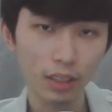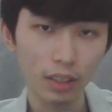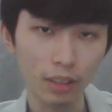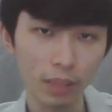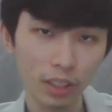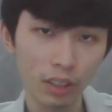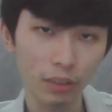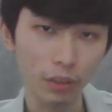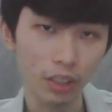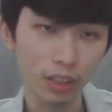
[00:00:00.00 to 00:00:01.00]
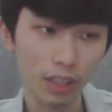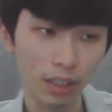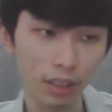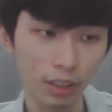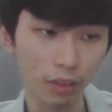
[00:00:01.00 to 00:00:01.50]
Imagine if you just
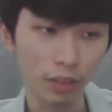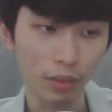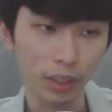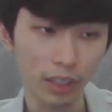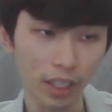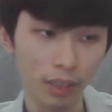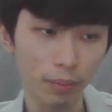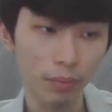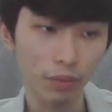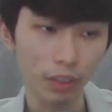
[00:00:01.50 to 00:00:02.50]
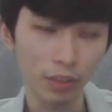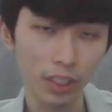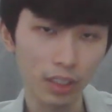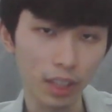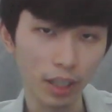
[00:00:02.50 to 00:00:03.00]
started your favorite game for the
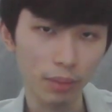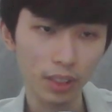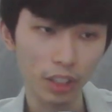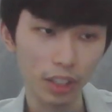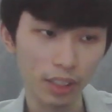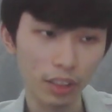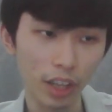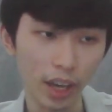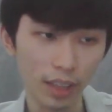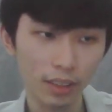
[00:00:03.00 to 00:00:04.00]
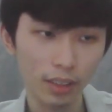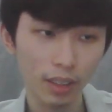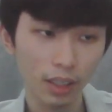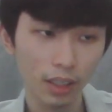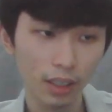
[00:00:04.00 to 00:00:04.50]
first time, such as chess,
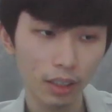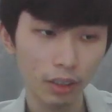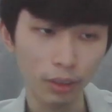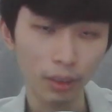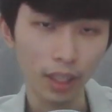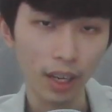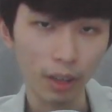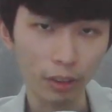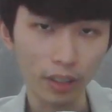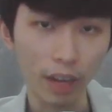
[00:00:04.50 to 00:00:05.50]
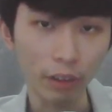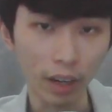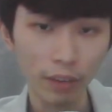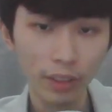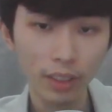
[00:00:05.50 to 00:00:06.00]
Dota, or
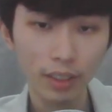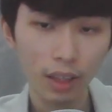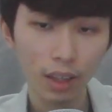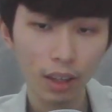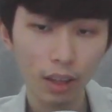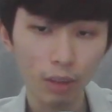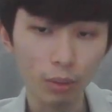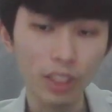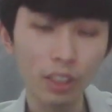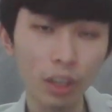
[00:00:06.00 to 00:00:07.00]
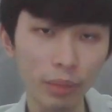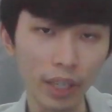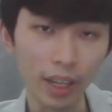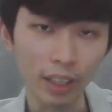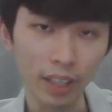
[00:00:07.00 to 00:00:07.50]
StarCraft. Would it not be
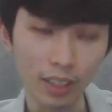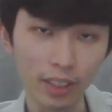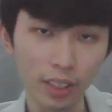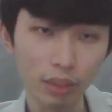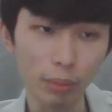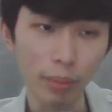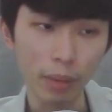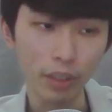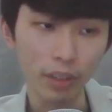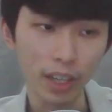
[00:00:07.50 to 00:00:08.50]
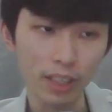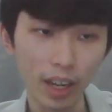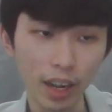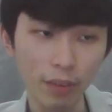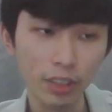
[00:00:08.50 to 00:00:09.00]
agonizing to memorize
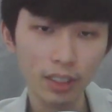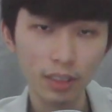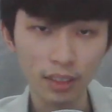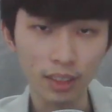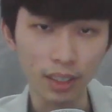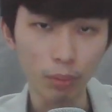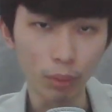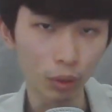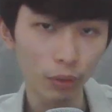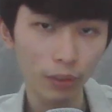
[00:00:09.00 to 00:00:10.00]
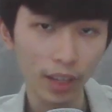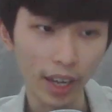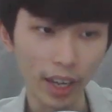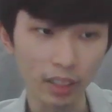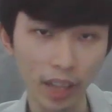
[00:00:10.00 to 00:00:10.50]
every single move
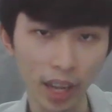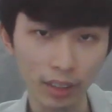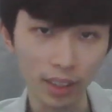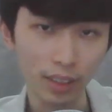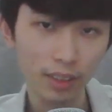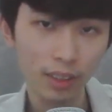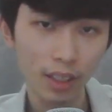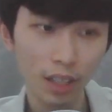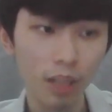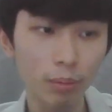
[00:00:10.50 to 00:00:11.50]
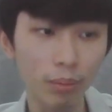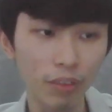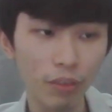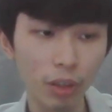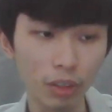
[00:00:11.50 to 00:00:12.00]
and tactics
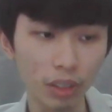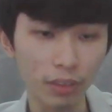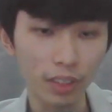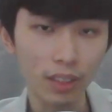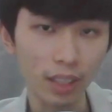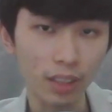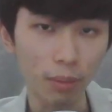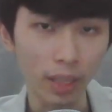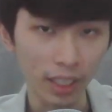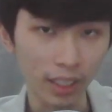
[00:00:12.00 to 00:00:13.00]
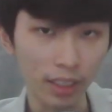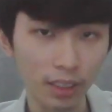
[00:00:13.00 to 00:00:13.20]
before you even started playing?